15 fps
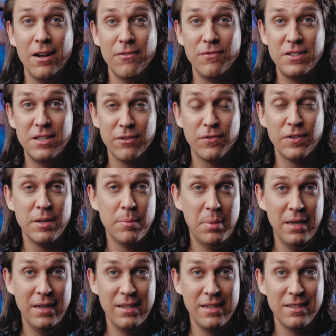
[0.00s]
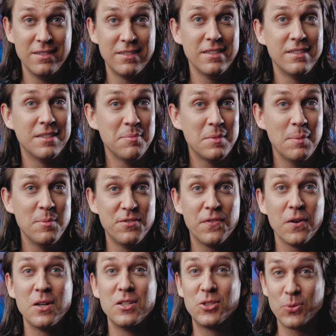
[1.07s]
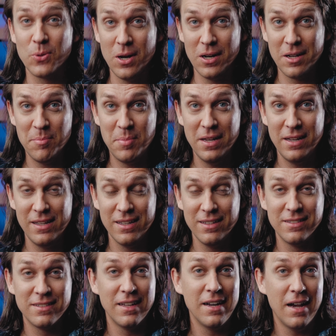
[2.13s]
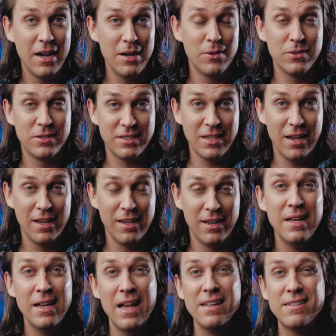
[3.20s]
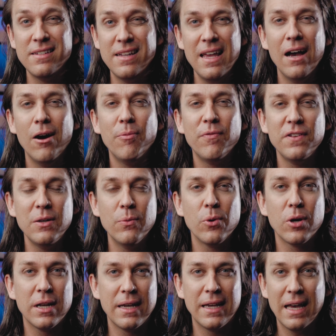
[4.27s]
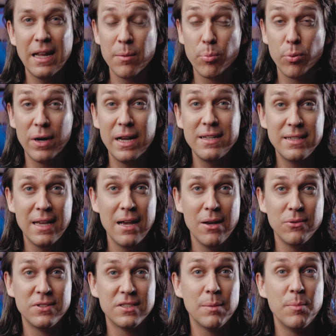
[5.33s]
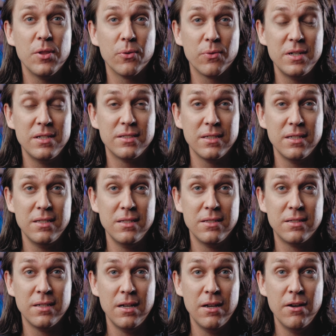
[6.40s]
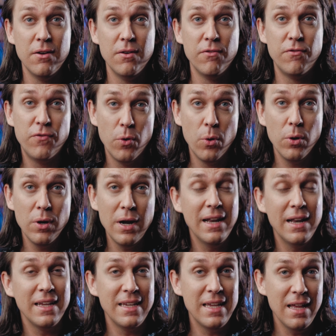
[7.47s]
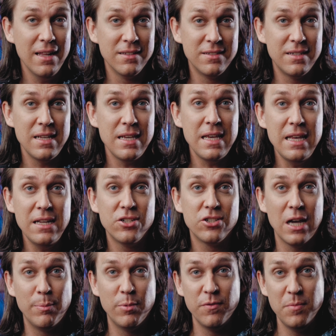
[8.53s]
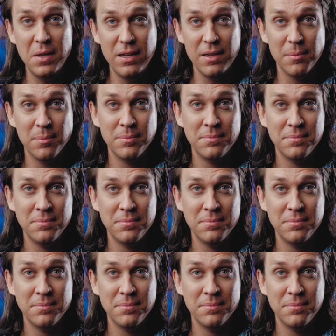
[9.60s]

of different opinions and sometimes very strong opinions on either side. And today, hopefully, we're going to kind of break down some of the reasons for and against each type of medium.